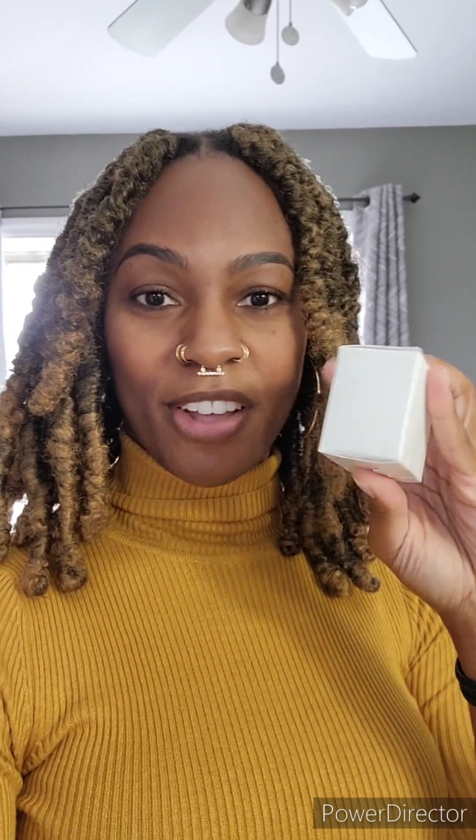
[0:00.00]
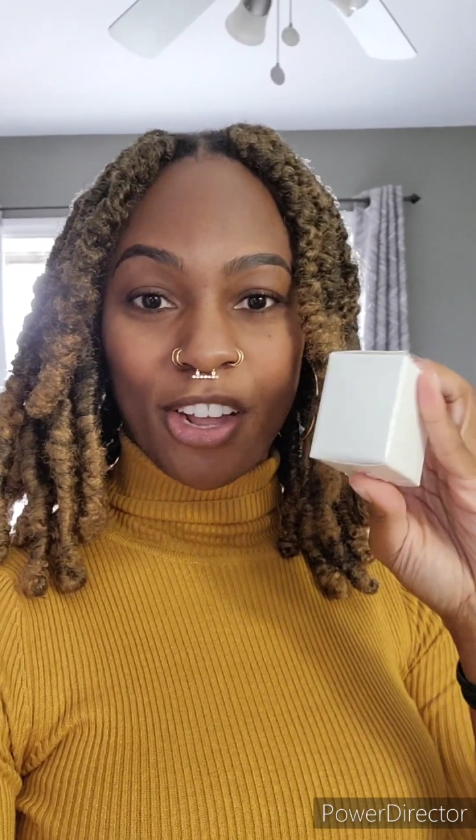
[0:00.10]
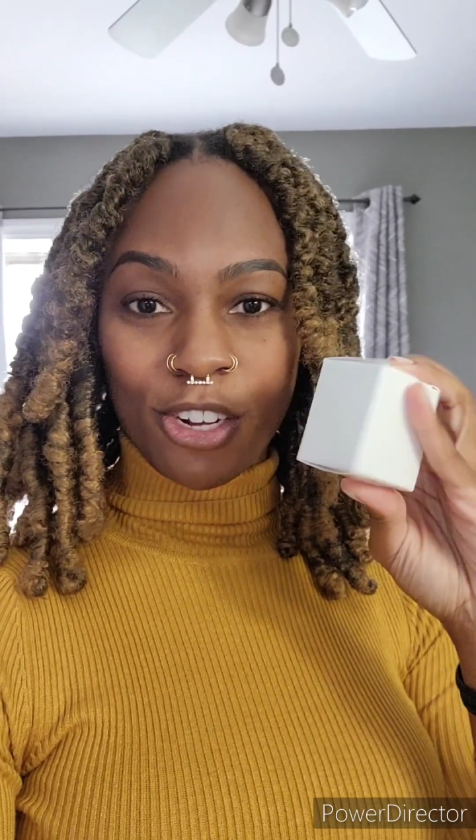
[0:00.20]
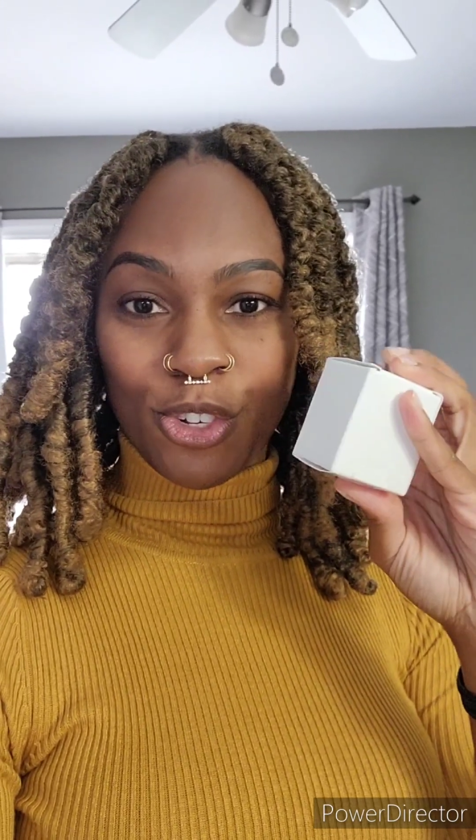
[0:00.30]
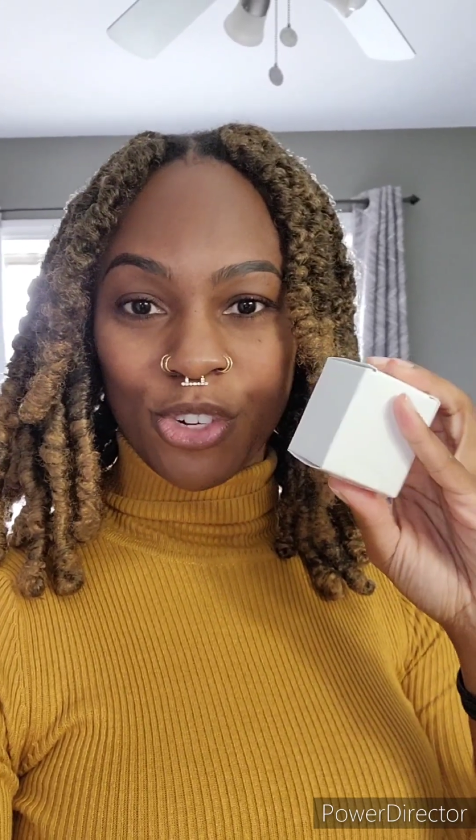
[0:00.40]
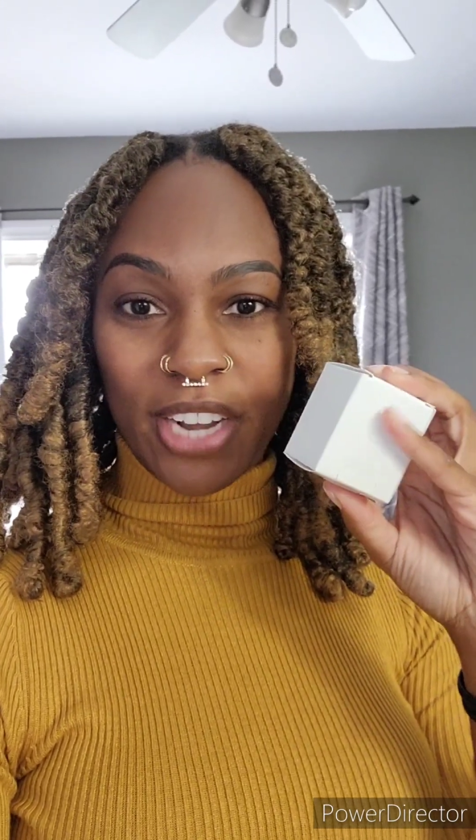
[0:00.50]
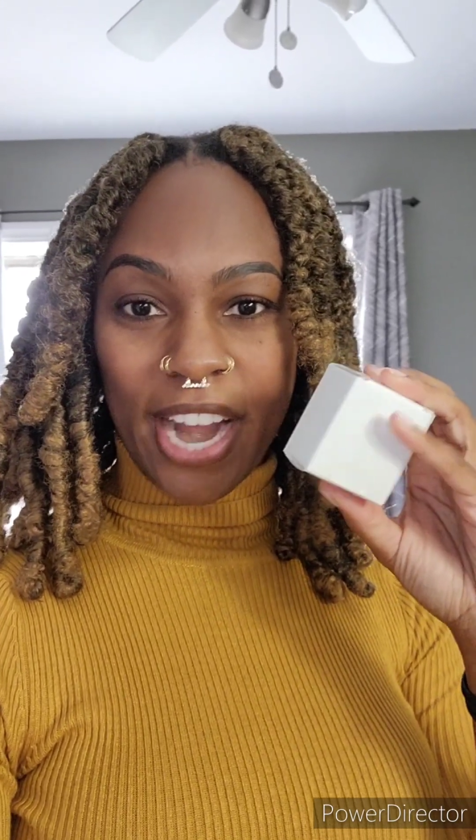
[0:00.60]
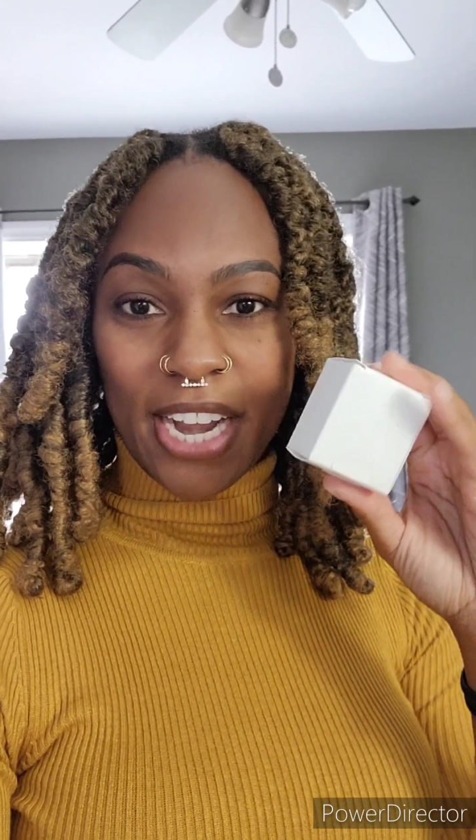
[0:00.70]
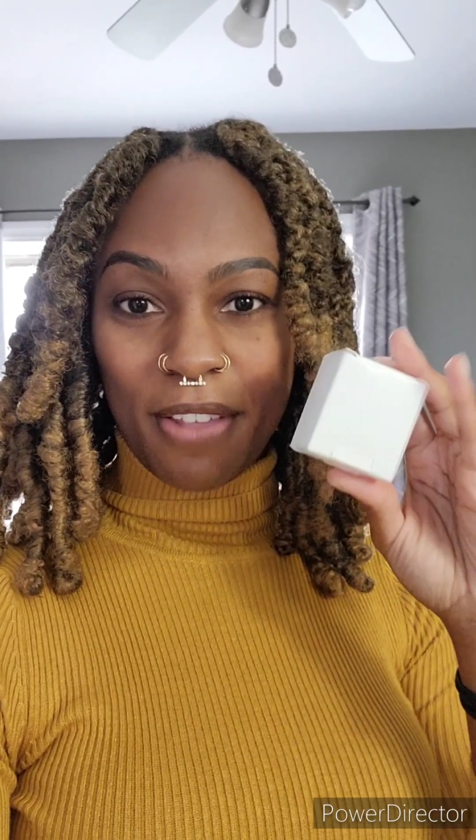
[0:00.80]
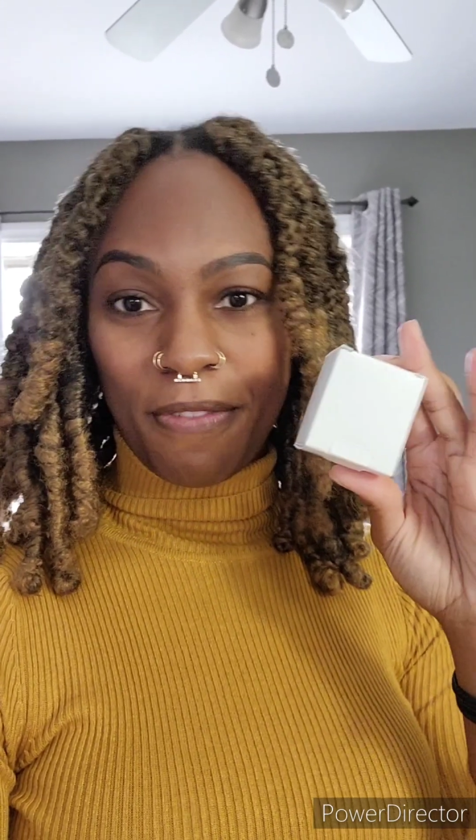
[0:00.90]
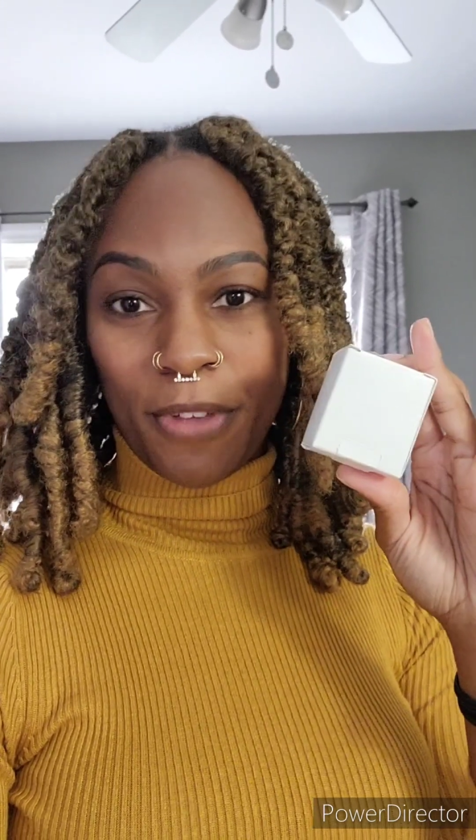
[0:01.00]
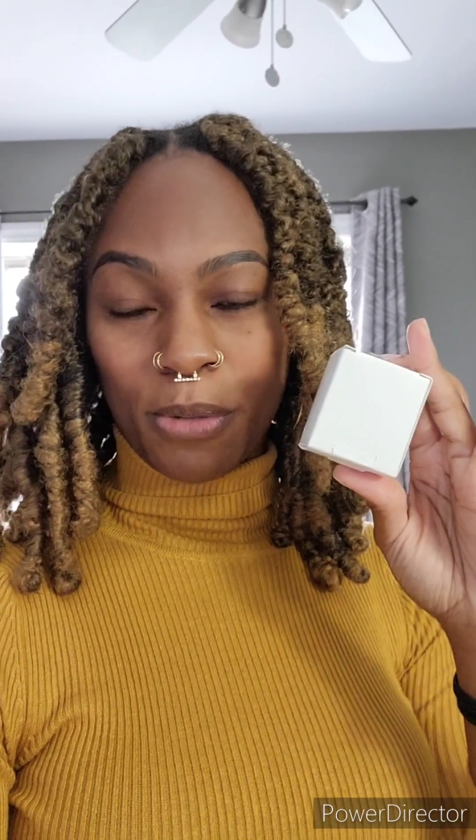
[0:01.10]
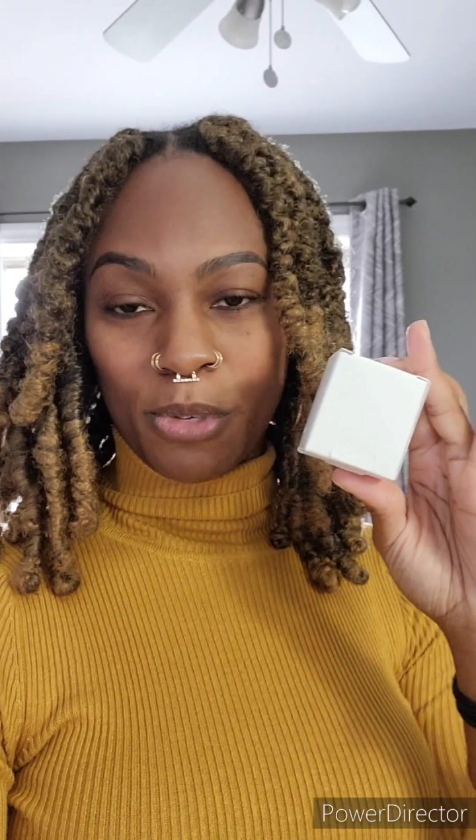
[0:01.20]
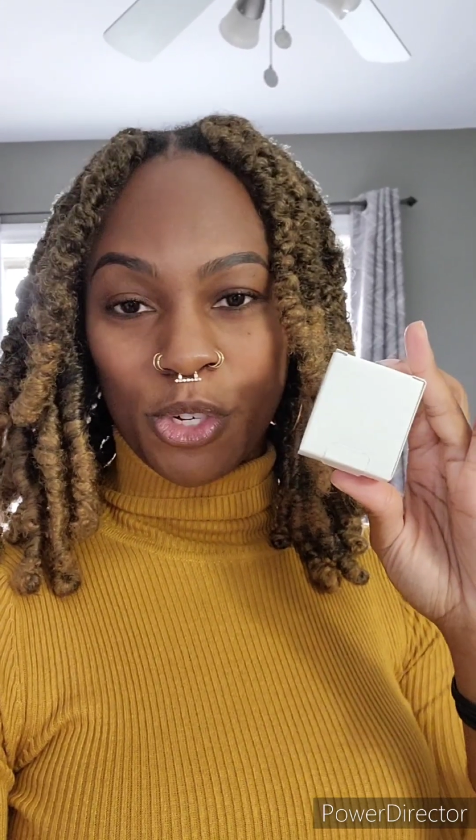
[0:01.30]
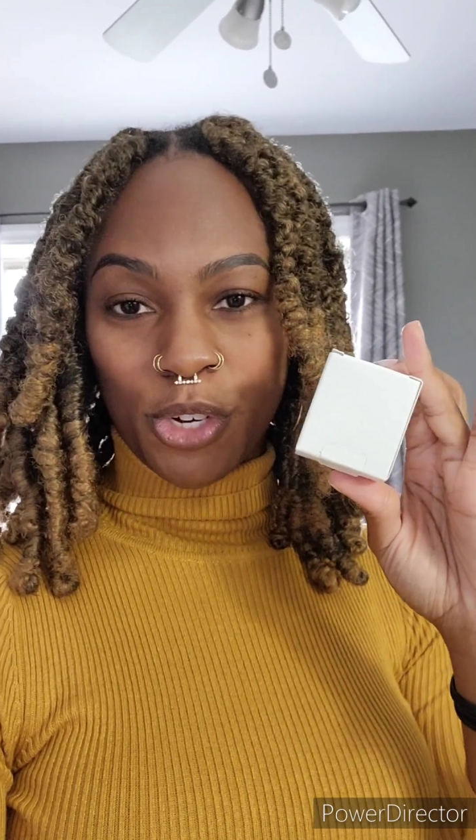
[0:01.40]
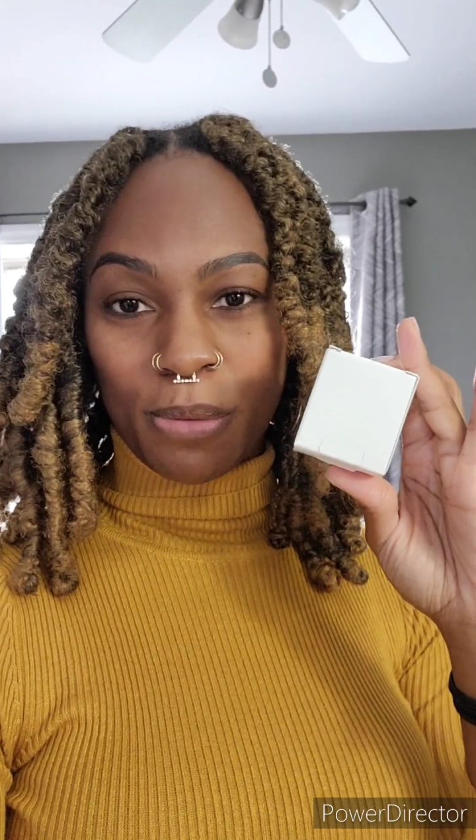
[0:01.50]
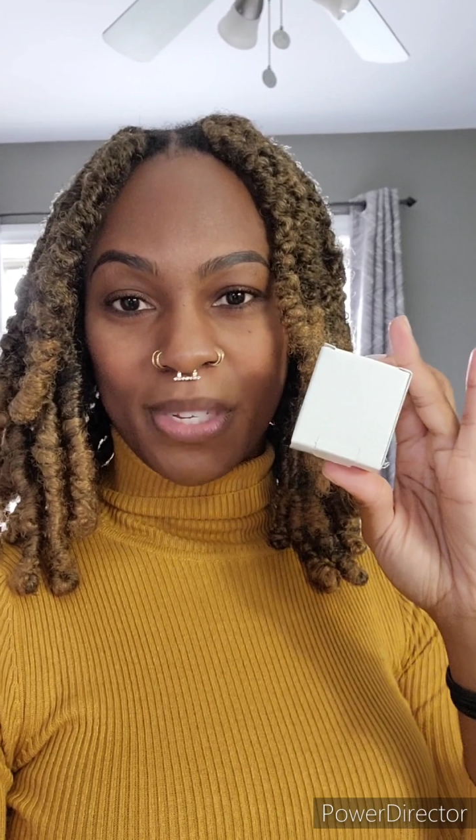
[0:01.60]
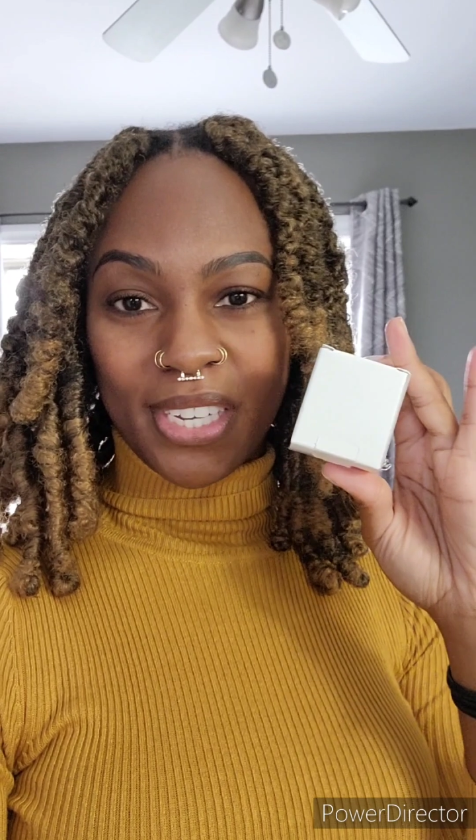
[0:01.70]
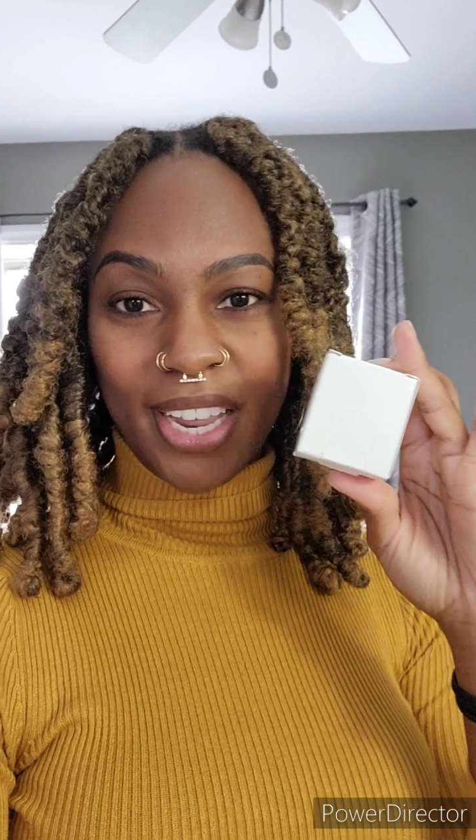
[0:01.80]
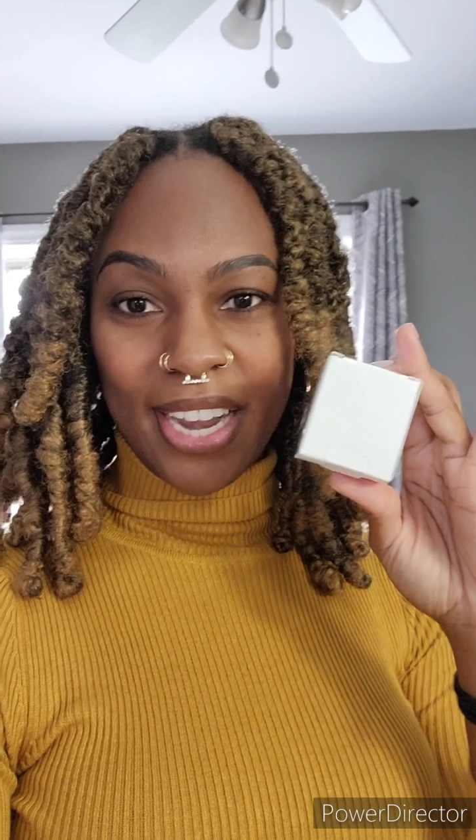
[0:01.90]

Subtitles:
180 film strips